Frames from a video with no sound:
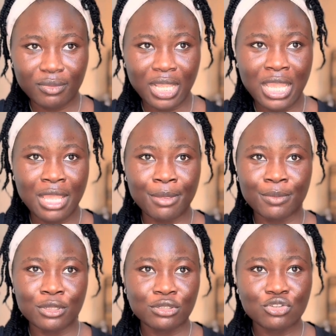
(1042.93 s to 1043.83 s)

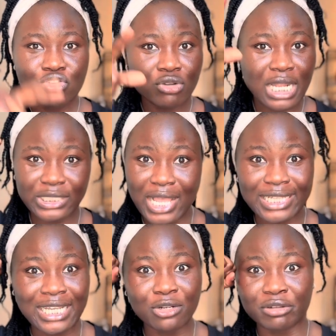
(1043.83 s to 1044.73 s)
do you know that you're a
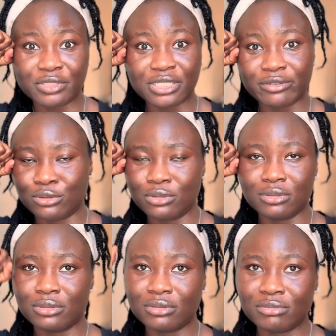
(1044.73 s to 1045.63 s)
child of the,
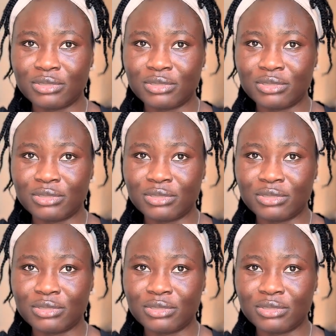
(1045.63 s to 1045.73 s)
no,